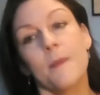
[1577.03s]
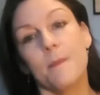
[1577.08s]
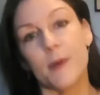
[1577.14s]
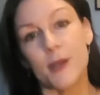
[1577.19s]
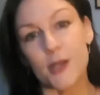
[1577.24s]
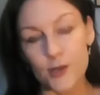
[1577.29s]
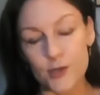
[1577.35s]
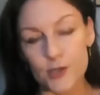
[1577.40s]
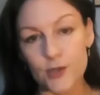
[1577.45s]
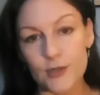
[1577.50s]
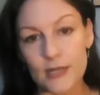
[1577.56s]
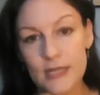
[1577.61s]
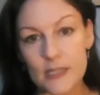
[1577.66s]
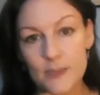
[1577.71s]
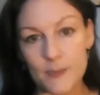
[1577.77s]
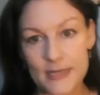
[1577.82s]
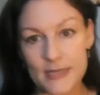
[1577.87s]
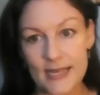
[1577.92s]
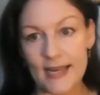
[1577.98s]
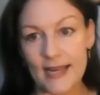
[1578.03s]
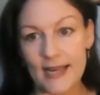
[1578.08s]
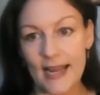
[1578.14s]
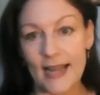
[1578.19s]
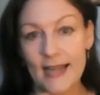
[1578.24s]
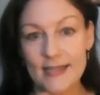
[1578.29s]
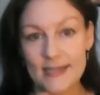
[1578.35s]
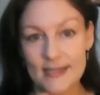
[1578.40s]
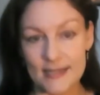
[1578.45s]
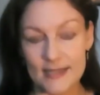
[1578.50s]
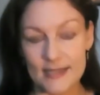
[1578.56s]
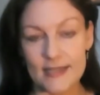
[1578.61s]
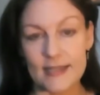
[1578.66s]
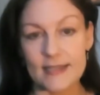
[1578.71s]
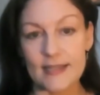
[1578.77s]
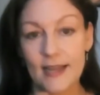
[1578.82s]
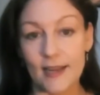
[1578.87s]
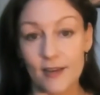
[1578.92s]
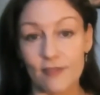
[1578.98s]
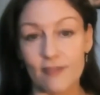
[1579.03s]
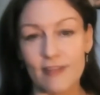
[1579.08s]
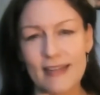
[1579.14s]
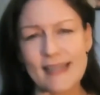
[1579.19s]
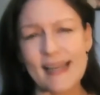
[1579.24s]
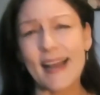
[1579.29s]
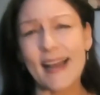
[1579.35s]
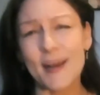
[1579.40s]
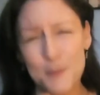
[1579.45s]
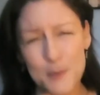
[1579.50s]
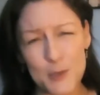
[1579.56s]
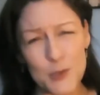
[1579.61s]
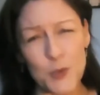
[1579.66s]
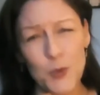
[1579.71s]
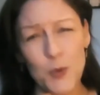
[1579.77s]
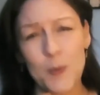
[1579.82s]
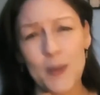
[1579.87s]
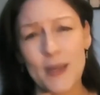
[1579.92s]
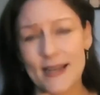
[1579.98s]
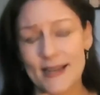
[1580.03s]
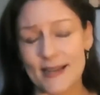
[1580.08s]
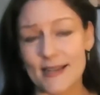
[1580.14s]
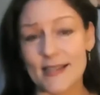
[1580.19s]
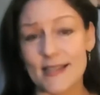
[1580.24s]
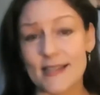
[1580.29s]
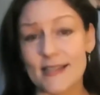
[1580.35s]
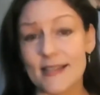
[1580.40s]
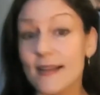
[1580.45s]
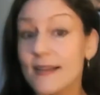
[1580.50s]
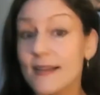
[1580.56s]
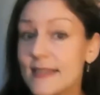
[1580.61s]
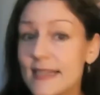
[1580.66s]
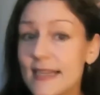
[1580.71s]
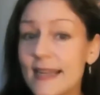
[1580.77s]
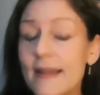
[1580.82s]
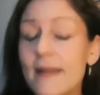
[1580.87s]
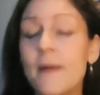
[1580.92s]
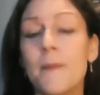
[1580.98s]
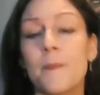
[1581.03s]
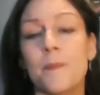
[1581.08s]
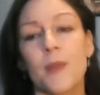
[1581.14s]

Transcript: But you do need to be dedicated and sit down and read it and absorb it and understand it.